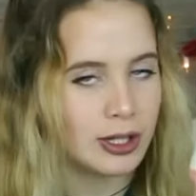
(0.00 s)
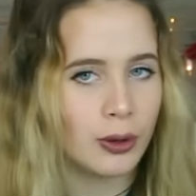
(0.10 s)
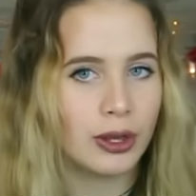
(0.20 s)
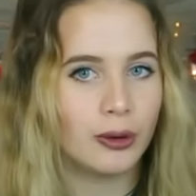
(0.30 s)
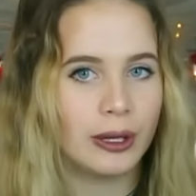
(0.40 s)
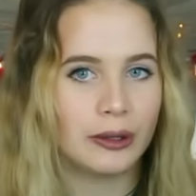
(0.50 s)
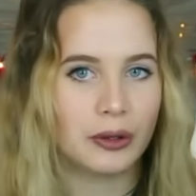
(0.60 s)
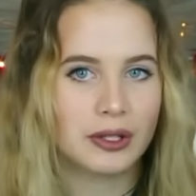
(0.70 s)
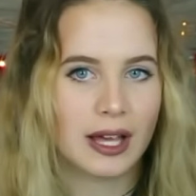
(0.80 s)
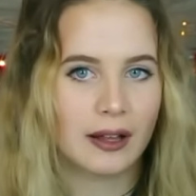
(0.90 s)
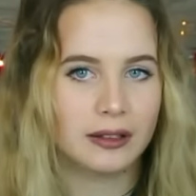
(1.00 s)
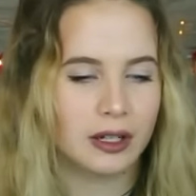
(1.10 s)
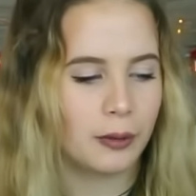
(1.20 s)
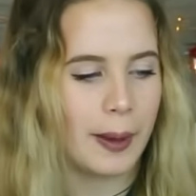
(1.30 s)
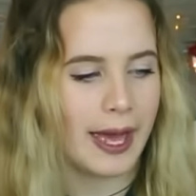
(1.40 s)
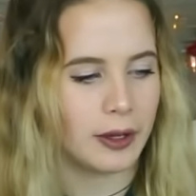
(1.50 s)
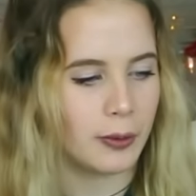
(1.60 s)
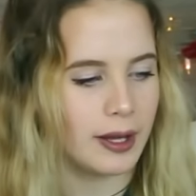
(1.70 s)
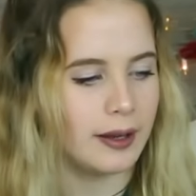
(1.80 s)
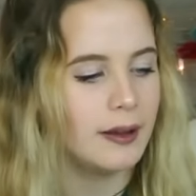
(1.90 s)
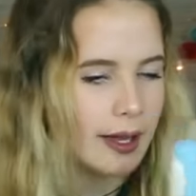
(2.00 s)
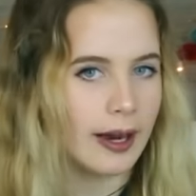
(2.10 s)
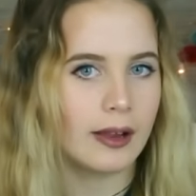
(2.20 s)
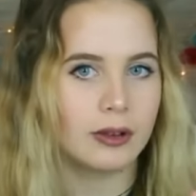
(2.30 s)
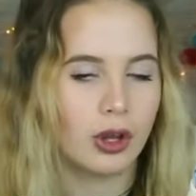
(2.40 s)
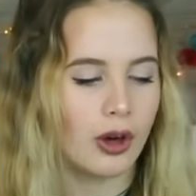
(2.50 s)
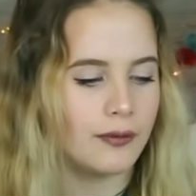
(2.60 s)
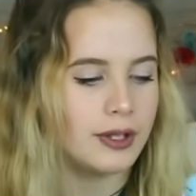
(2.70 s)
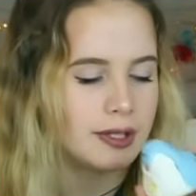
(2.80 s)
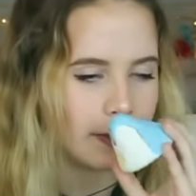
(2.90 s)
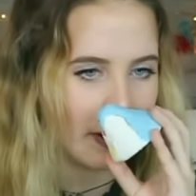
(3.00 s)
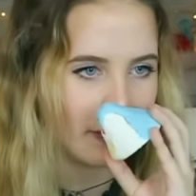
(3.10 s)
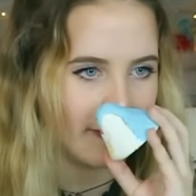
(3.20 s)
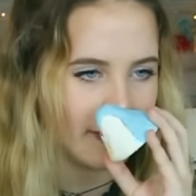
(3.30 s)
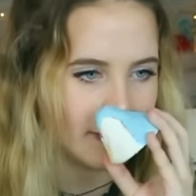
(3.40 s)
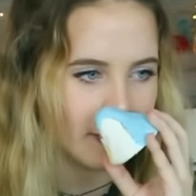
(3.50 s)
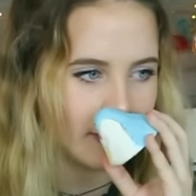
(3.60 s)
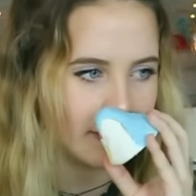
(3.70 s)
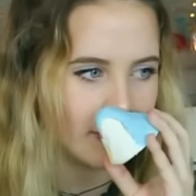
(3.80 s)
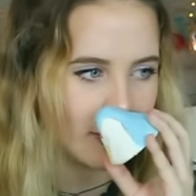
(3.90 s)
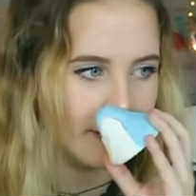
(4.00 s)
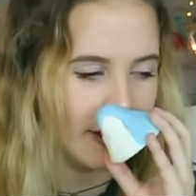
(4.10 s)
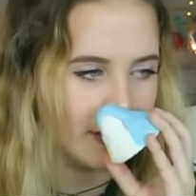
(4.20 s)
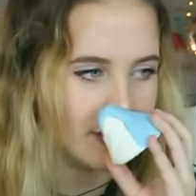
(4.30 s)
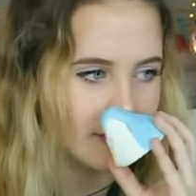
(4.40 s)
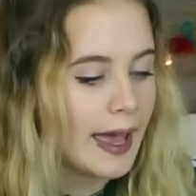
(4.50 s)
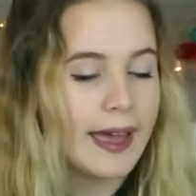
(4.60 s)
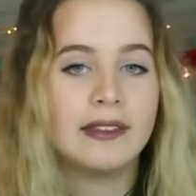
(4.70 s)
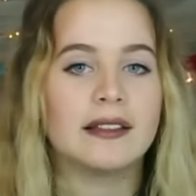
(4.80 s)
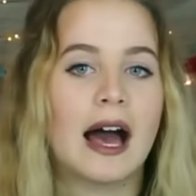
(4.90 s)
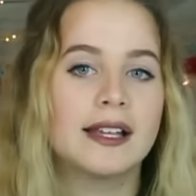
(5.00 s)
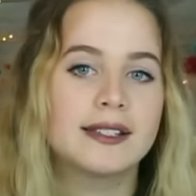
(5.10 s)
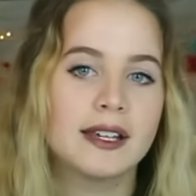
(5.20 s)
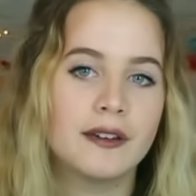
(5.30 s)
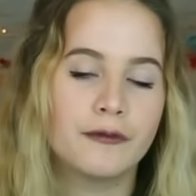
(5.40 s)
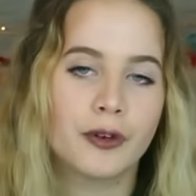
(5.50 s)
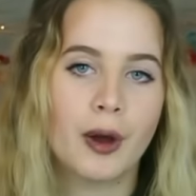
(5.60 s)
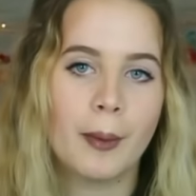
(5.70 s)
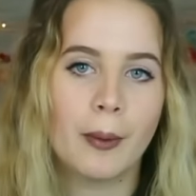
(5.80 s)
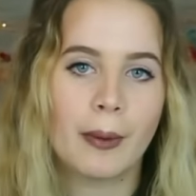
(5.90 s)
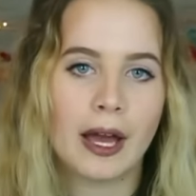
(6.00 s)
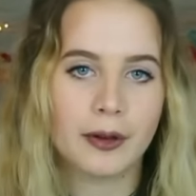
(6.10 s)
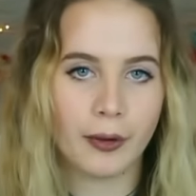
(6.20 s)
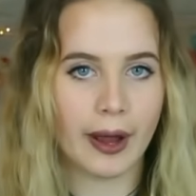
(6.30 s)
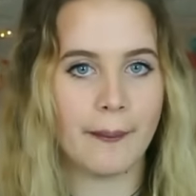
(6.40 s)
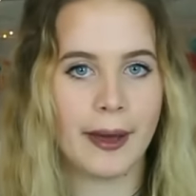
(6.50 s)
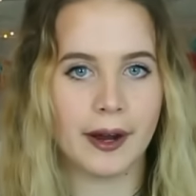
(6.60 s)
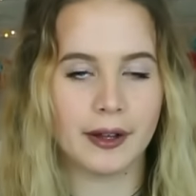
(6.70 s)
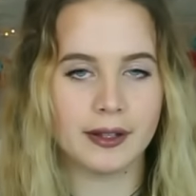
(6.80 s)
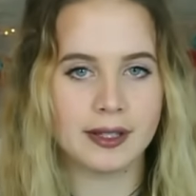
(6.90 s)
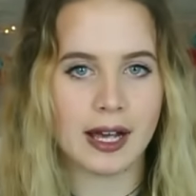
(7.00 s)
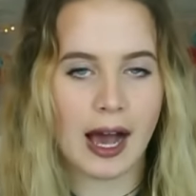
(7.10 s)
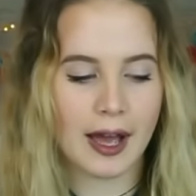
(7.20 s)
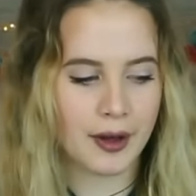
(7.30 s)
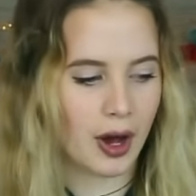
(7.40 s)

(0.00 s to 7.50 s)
so cute. It looks like a little penguin, and I love the smell of this one so much. And lastly, from my grandparents, I